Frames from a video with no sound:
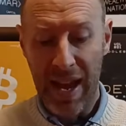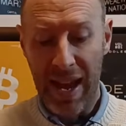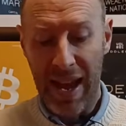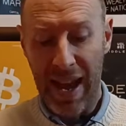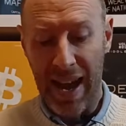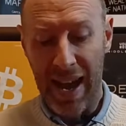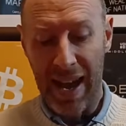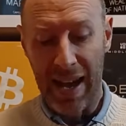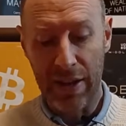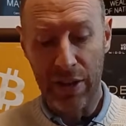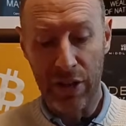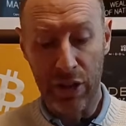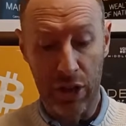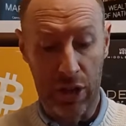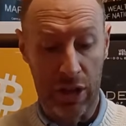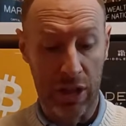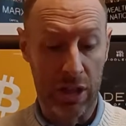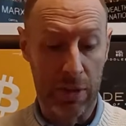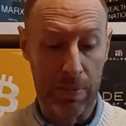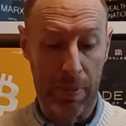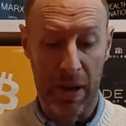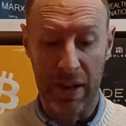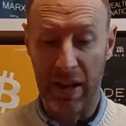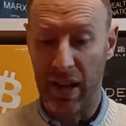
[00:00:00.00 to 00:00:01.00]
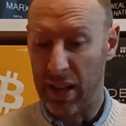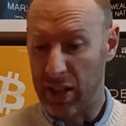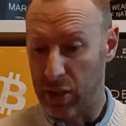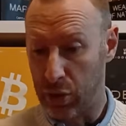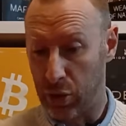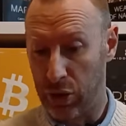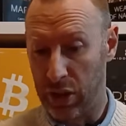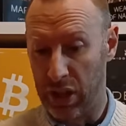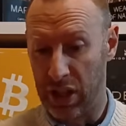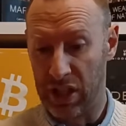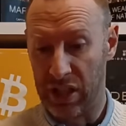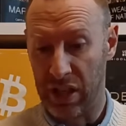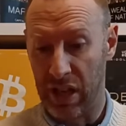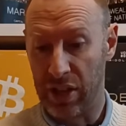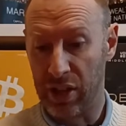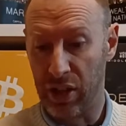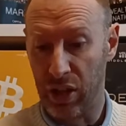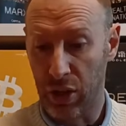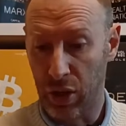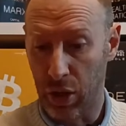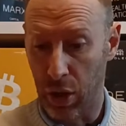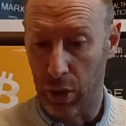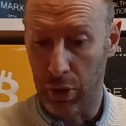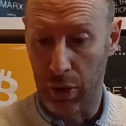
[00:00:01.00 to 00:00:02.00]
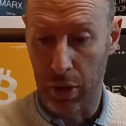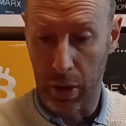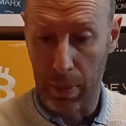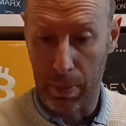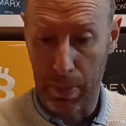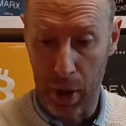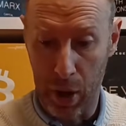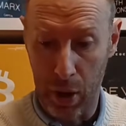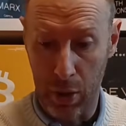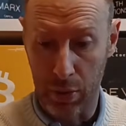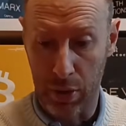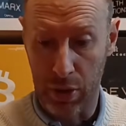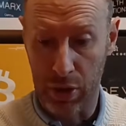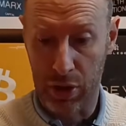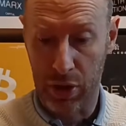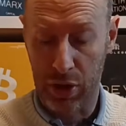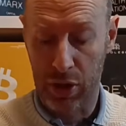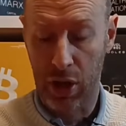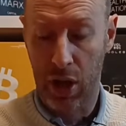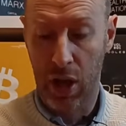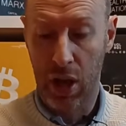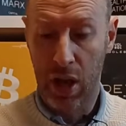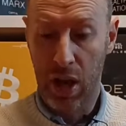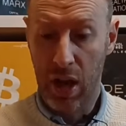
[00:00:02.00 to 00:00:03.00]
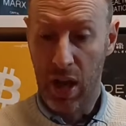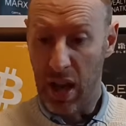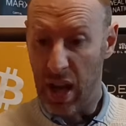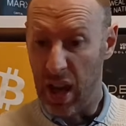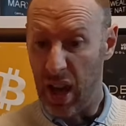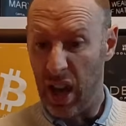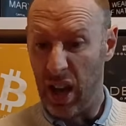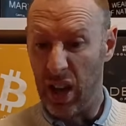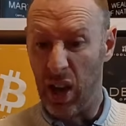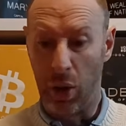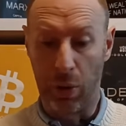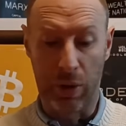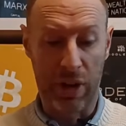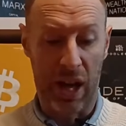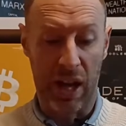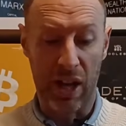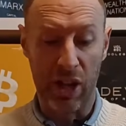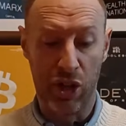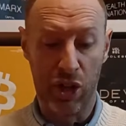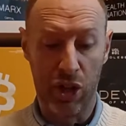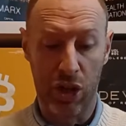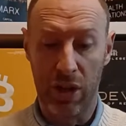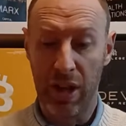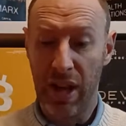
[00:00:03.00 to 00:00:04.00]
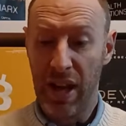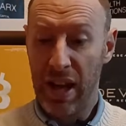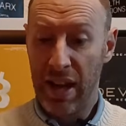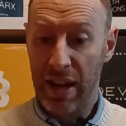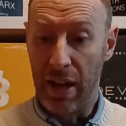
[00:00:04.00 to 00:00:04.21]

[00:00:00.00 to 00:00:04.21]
And you can spend, as I already said, you can go on an opponent's location.